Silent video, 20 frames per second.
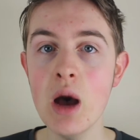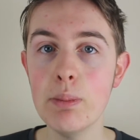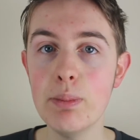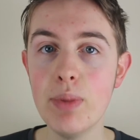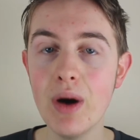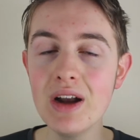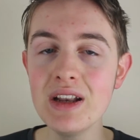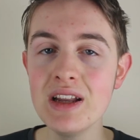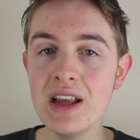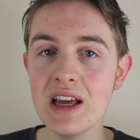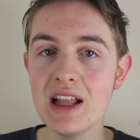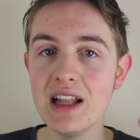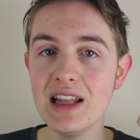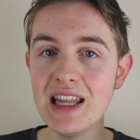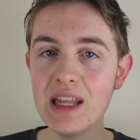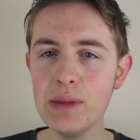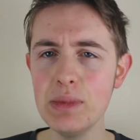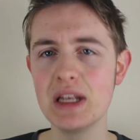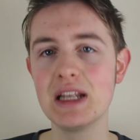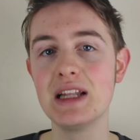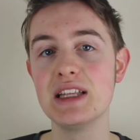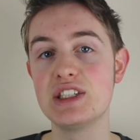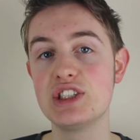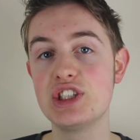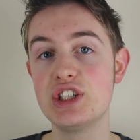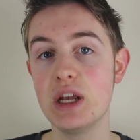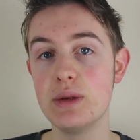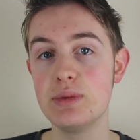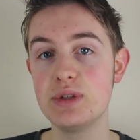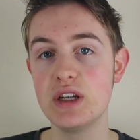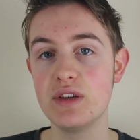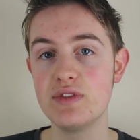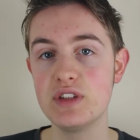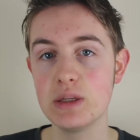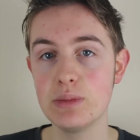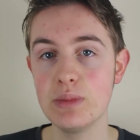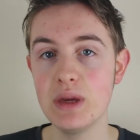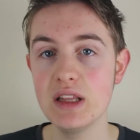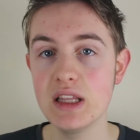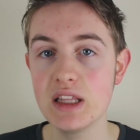but limitless shapeshifting,
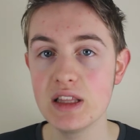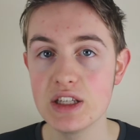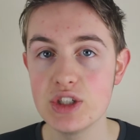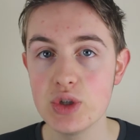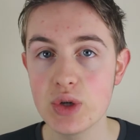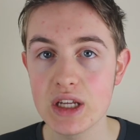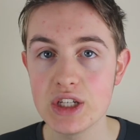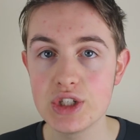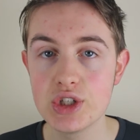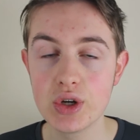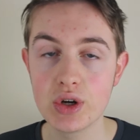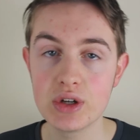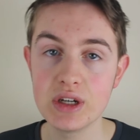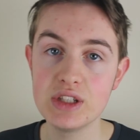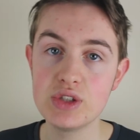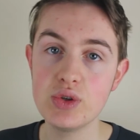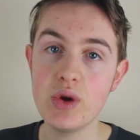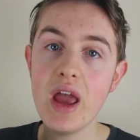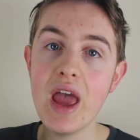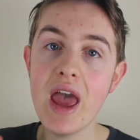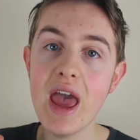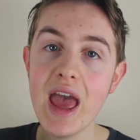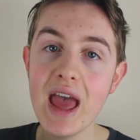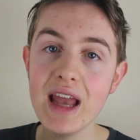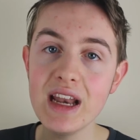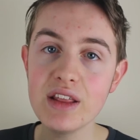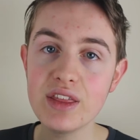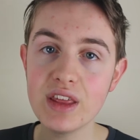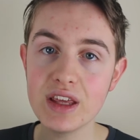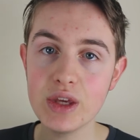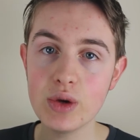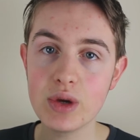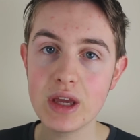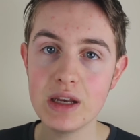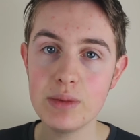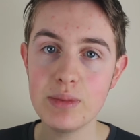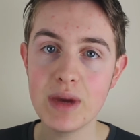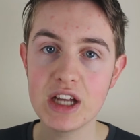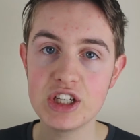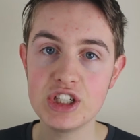meaning that you can turn into anything you can
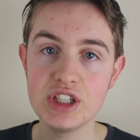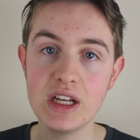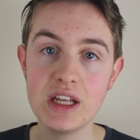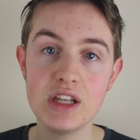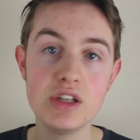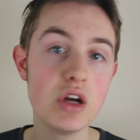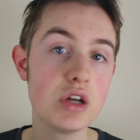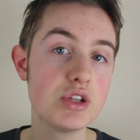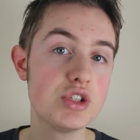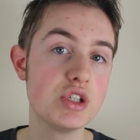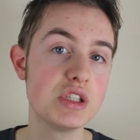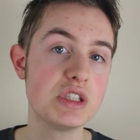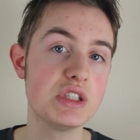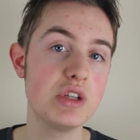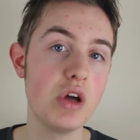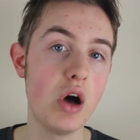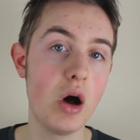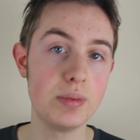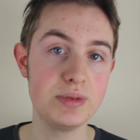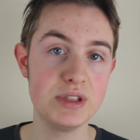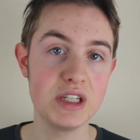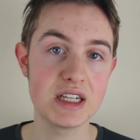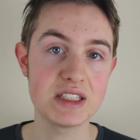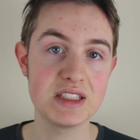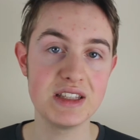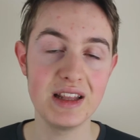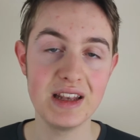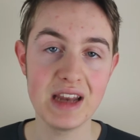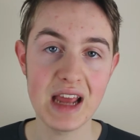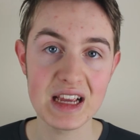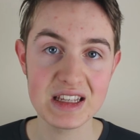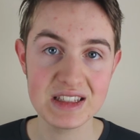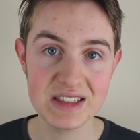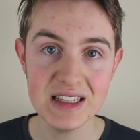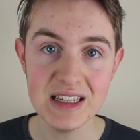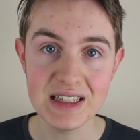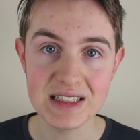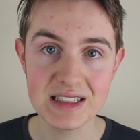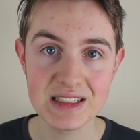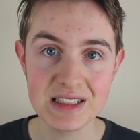imagine and not just objects that
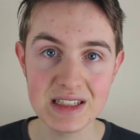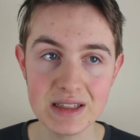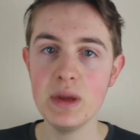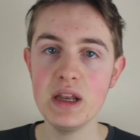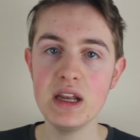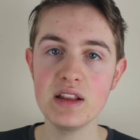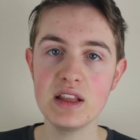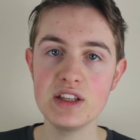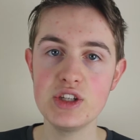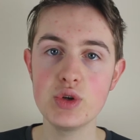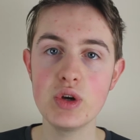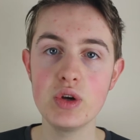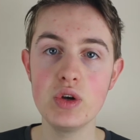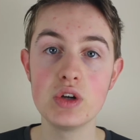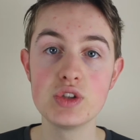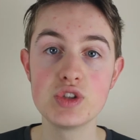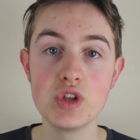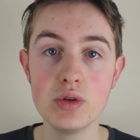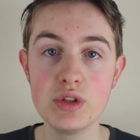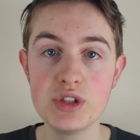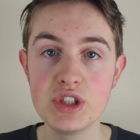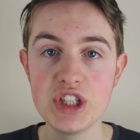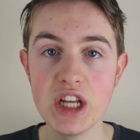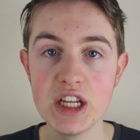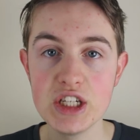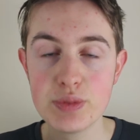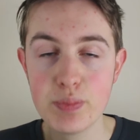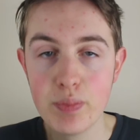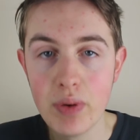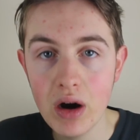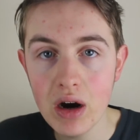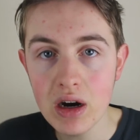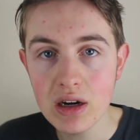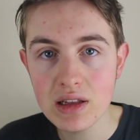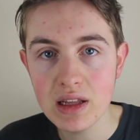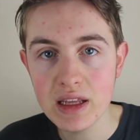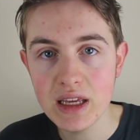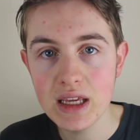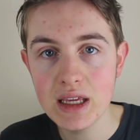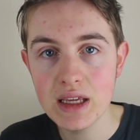exist. Meaning that you could also change
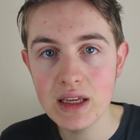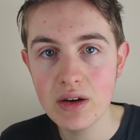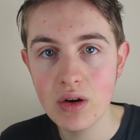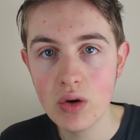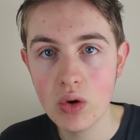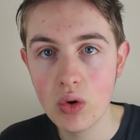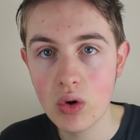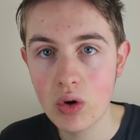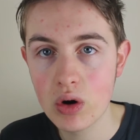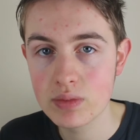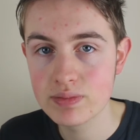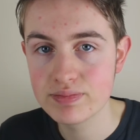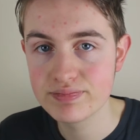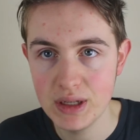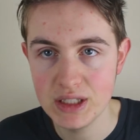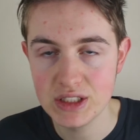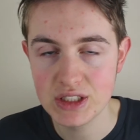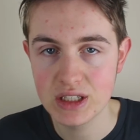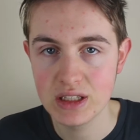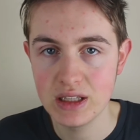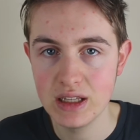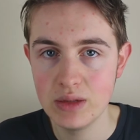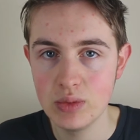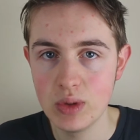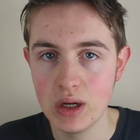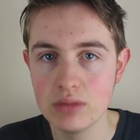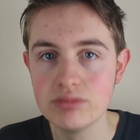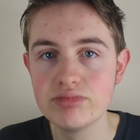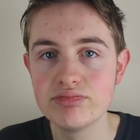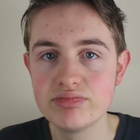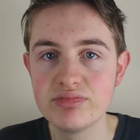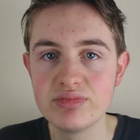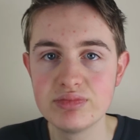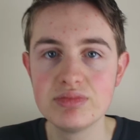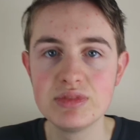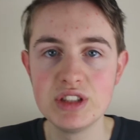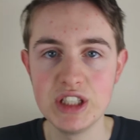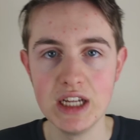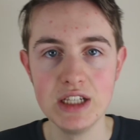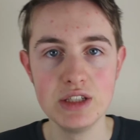partly, or basically, well,
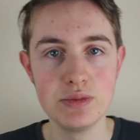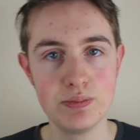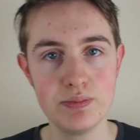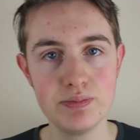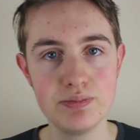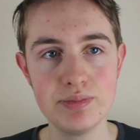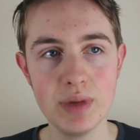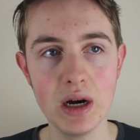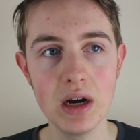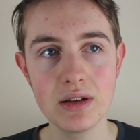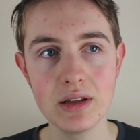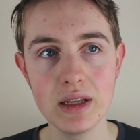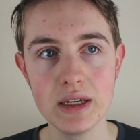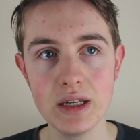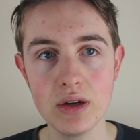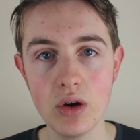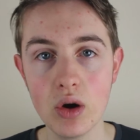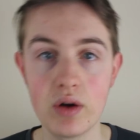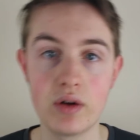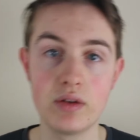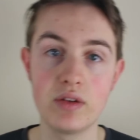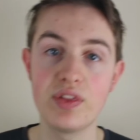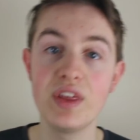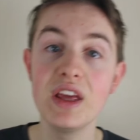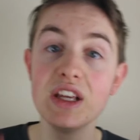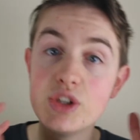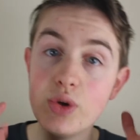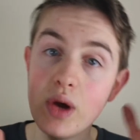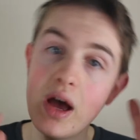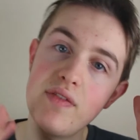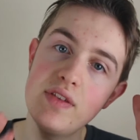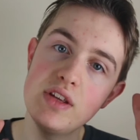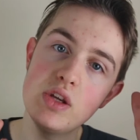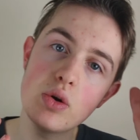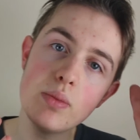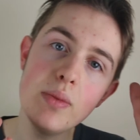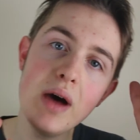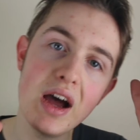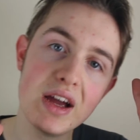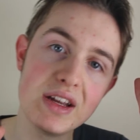change partly, or things you have in your
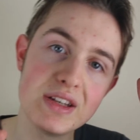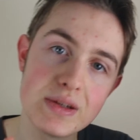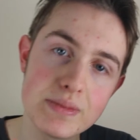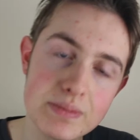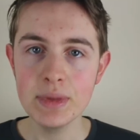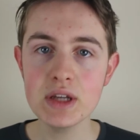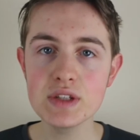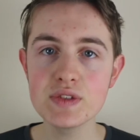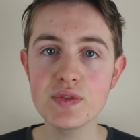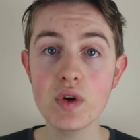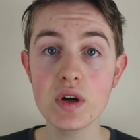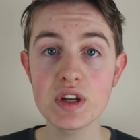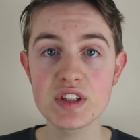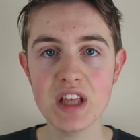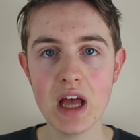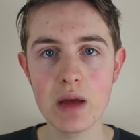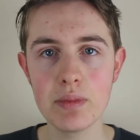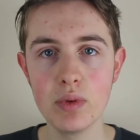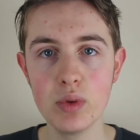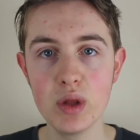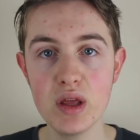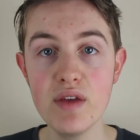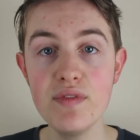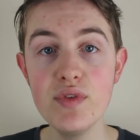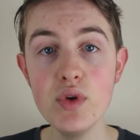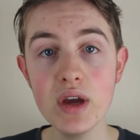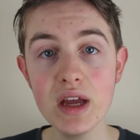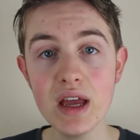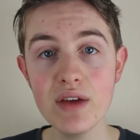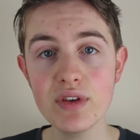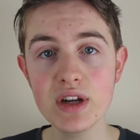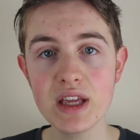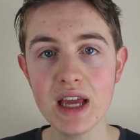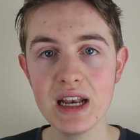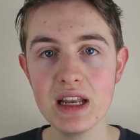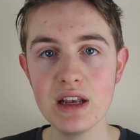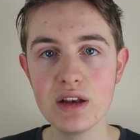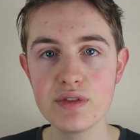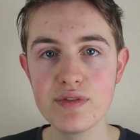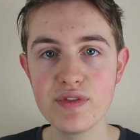mind. Because for example, if you ever get
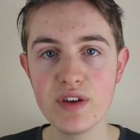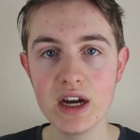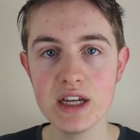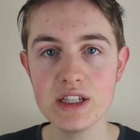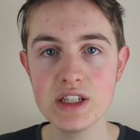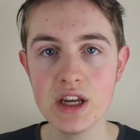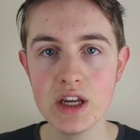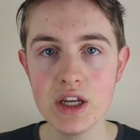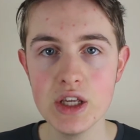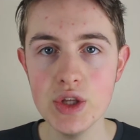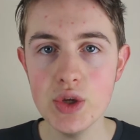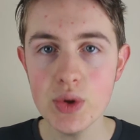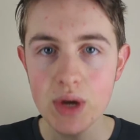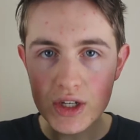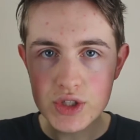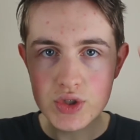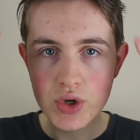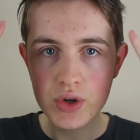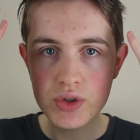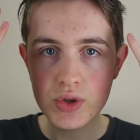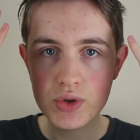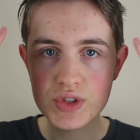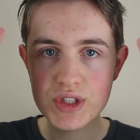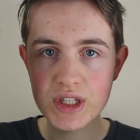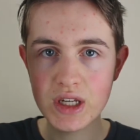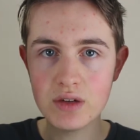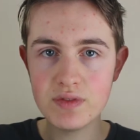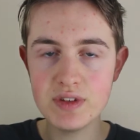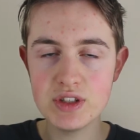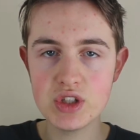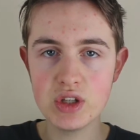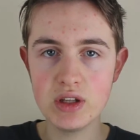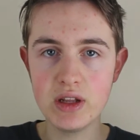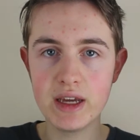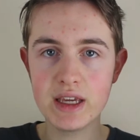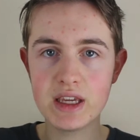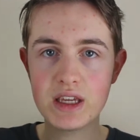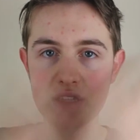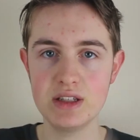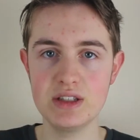in a fight, you can turn yourself into
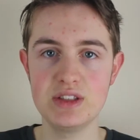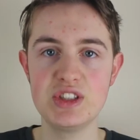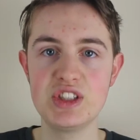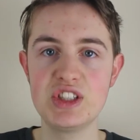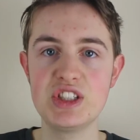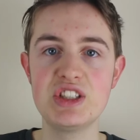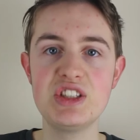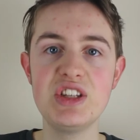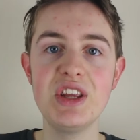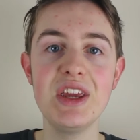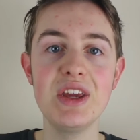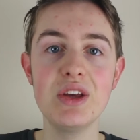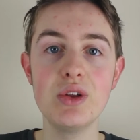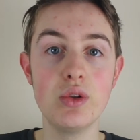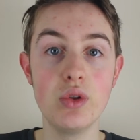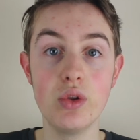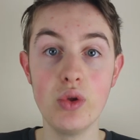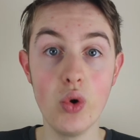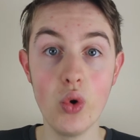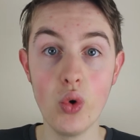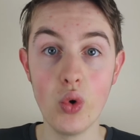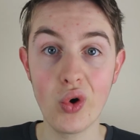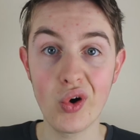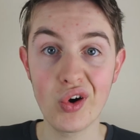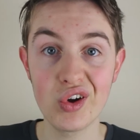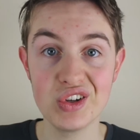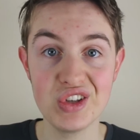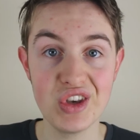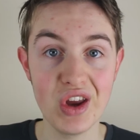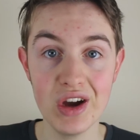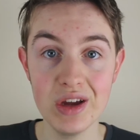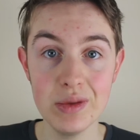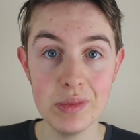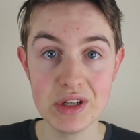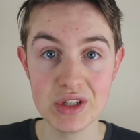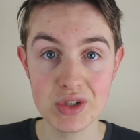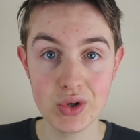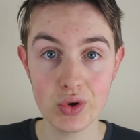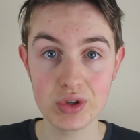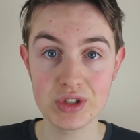like steel or
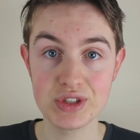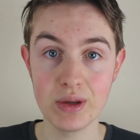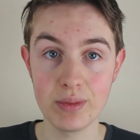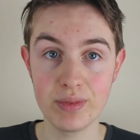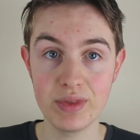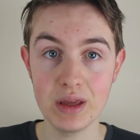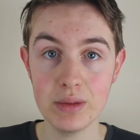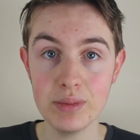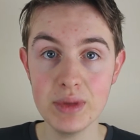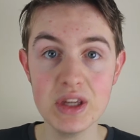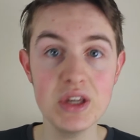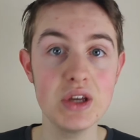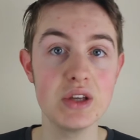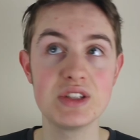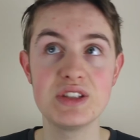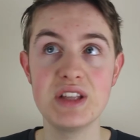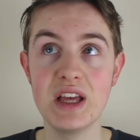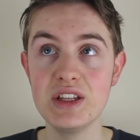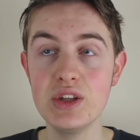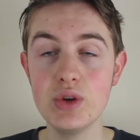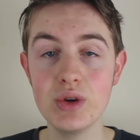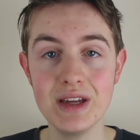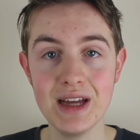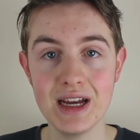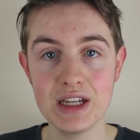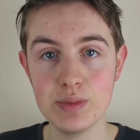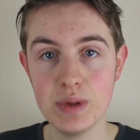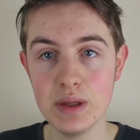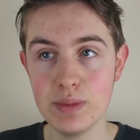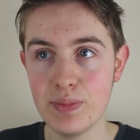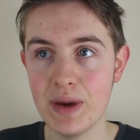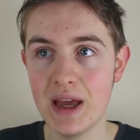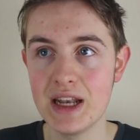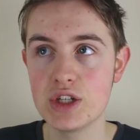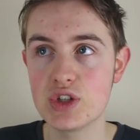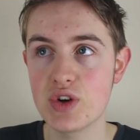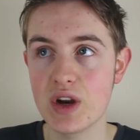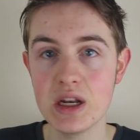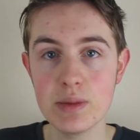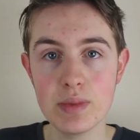diamond or something, because then you can't be
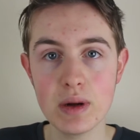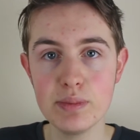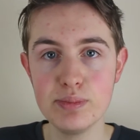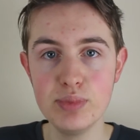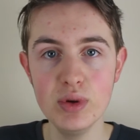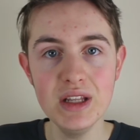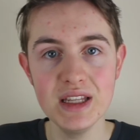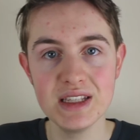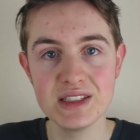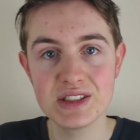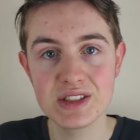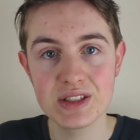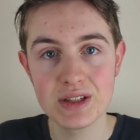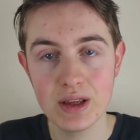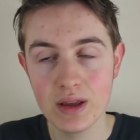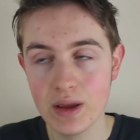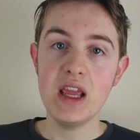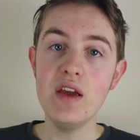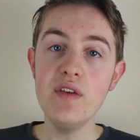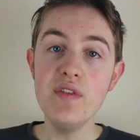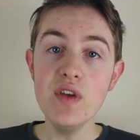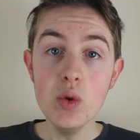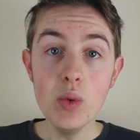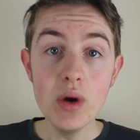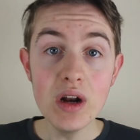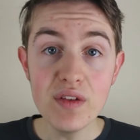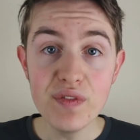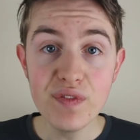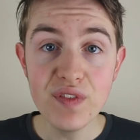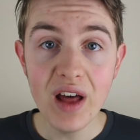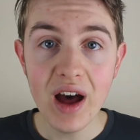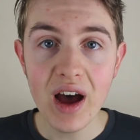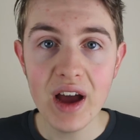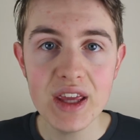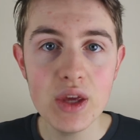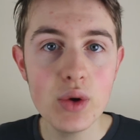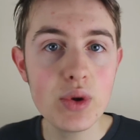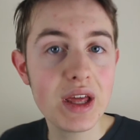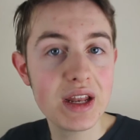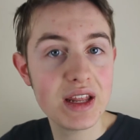penetrated by bullets. If you want to fly,
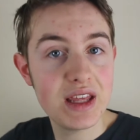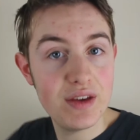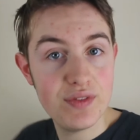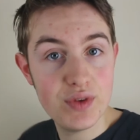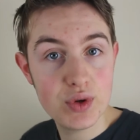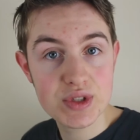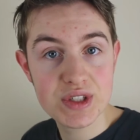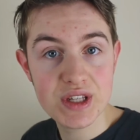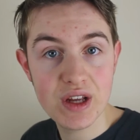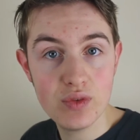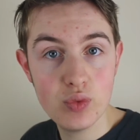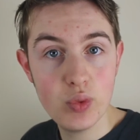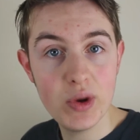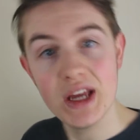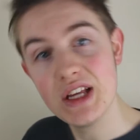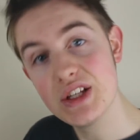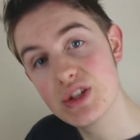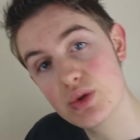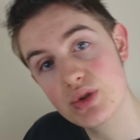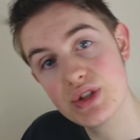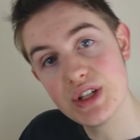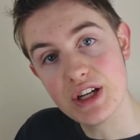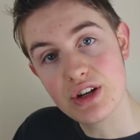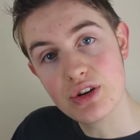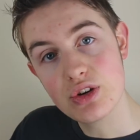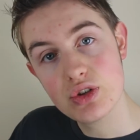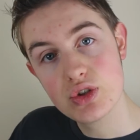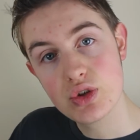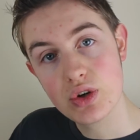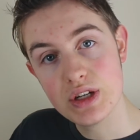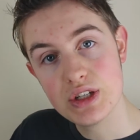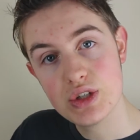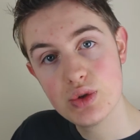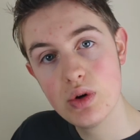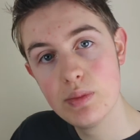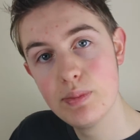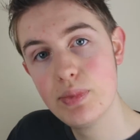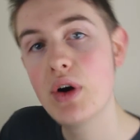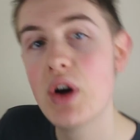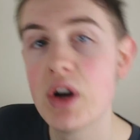you can give yourself wings or turn into a
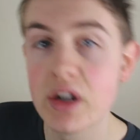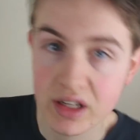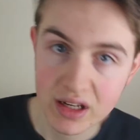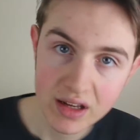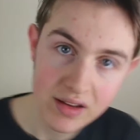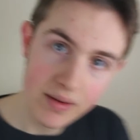bird.